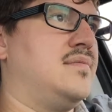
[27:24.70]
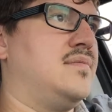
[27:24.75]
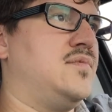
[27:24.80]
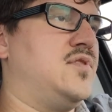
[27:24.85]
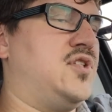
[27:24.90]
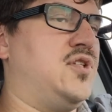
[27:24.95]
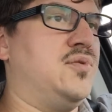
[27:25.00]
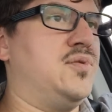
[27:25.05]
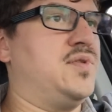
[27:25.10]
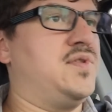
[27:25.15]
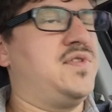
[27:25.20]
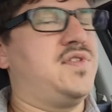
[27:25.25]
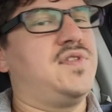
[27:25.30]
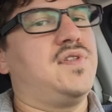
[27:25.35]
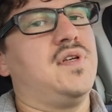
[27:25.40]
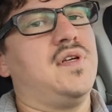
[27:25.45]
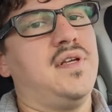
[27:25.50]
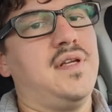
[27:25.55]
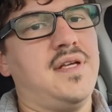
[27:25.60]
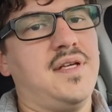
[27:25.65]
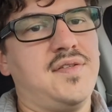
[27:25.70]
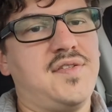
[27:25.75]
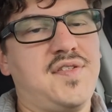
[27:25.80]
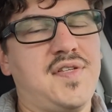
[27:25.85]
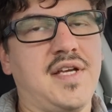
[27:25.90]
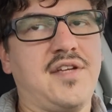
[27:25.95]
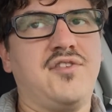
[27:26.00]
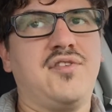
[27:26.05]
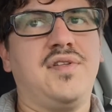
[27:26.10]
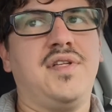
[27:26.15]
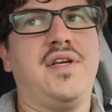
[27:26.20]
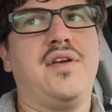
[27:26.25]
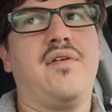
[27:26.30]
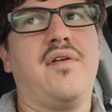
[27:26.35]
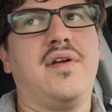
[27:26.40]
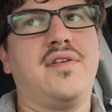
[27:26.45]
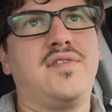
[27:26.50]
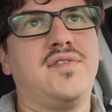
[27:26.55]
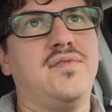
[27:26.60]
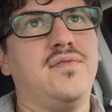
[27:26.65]
she was a sexually
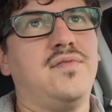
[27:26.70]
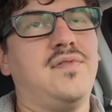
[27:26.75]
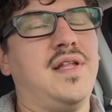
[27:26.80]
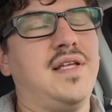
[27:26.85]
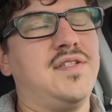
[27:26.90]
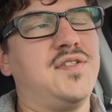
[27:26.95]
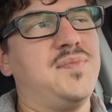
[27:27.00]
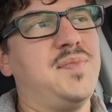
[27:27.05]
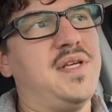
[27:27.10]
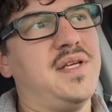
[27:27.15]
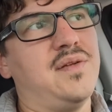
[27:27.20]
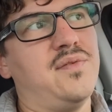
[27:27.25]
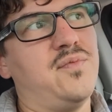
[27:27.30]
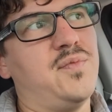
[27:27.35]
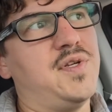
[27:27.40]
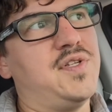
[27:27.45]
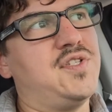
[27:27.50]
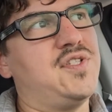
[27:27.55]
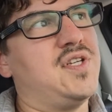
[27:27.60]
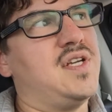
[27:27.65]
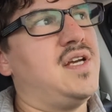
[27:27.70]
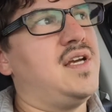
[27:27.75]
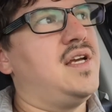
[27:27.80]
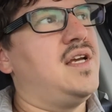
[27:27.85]
aggressive lesbian, which